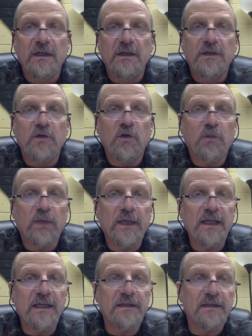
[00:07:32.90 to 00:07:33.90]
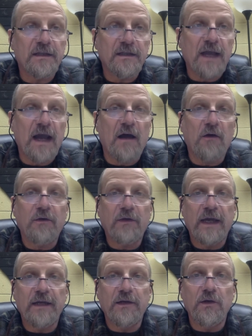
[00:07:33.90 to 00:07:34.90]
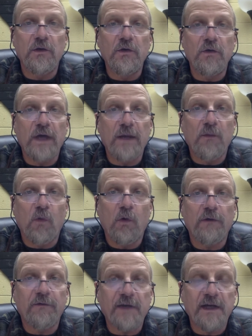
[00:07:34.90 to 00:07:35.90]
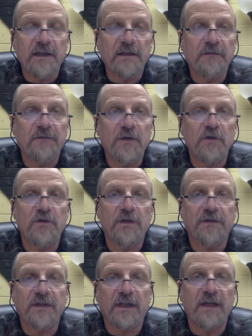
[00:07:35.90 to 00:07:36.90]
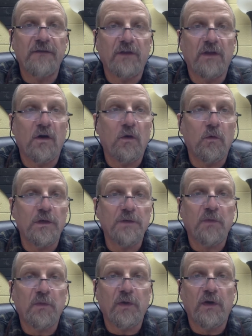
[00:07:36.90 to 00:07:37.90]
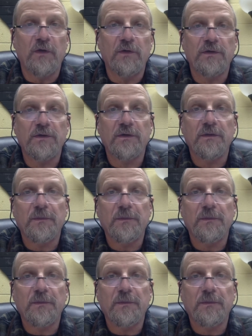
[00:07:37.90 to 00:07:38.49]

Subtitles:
To appease the South, a new and more effective fugitive slave law was proposed.